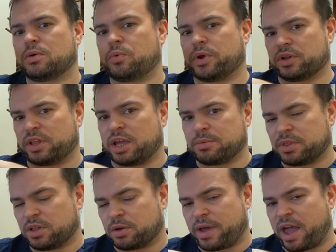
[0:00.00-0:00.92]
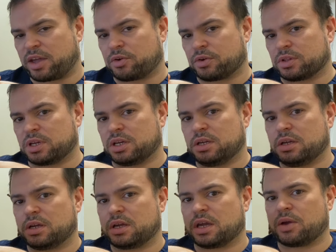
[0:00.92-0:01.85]
we are labeling them accurately,
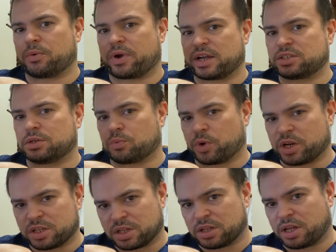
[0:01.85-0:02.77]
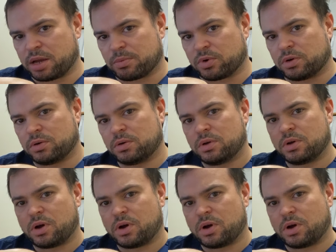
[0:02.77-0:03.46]
and we're actually reading the label